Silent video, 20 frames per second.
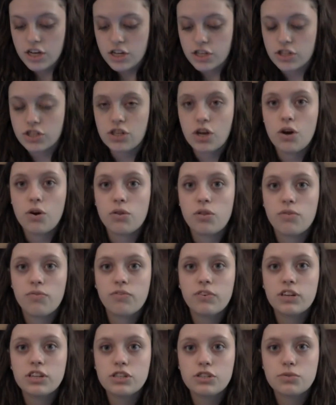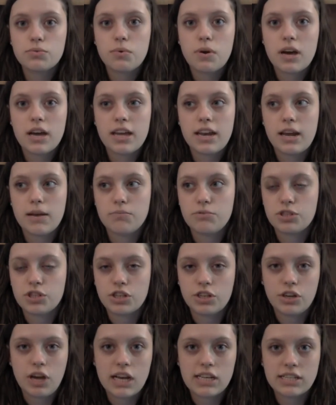So the first one I'm
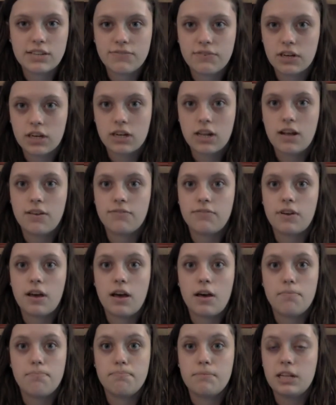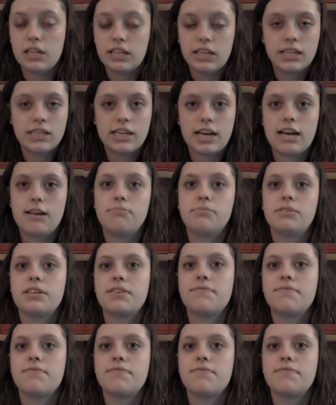sure you guys have heard of a million times,